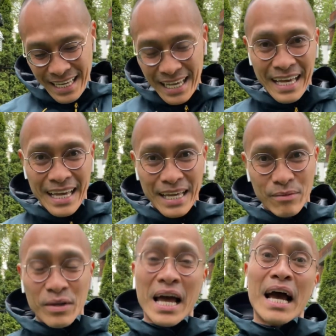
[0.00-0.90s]
And
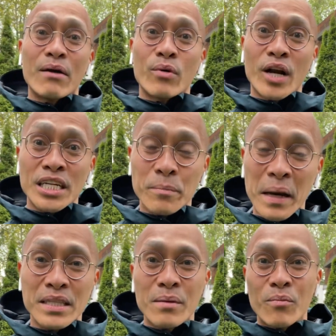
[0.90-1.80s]
we're
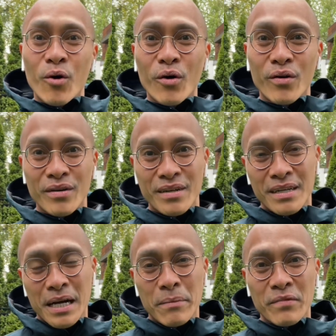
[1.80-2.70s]
expecting more
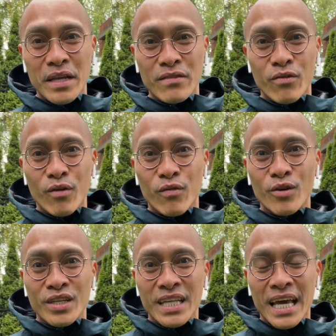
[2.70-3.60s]
rainfall for
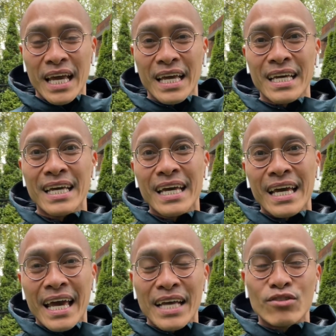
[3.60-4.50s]
today
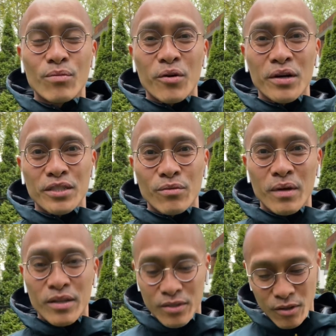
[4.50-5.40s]
and tomorrow as
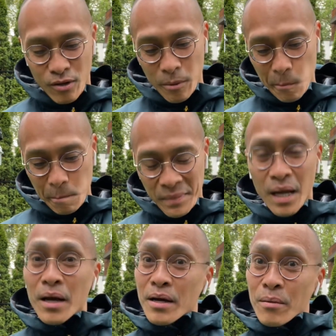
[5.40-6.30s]
well. So
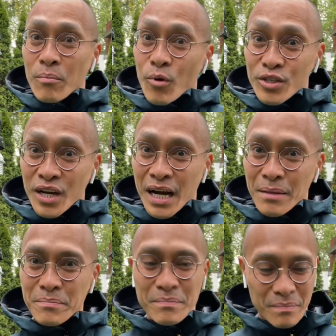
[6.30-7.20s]
more to
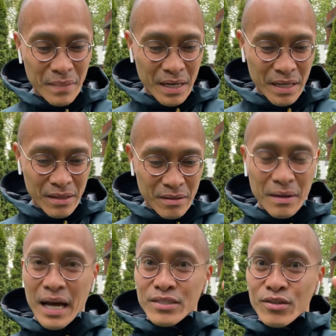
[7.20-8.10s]
come, but
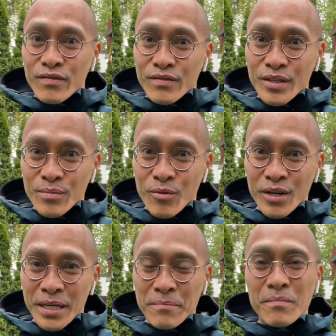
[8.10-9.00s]
as of this
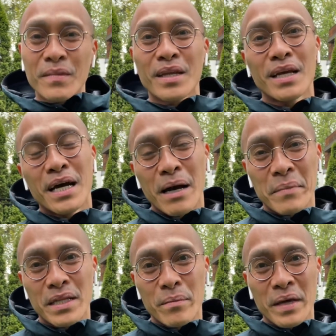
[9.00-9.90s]
morning, I'm
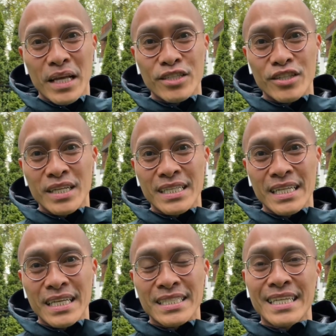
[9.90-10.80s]
going to be entering
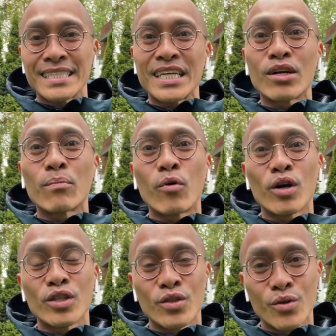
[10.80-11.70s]
this
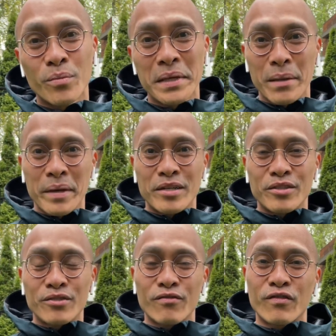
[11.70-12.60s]
0.2
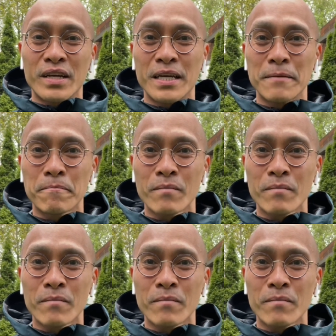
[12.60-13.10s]
millimeters of rain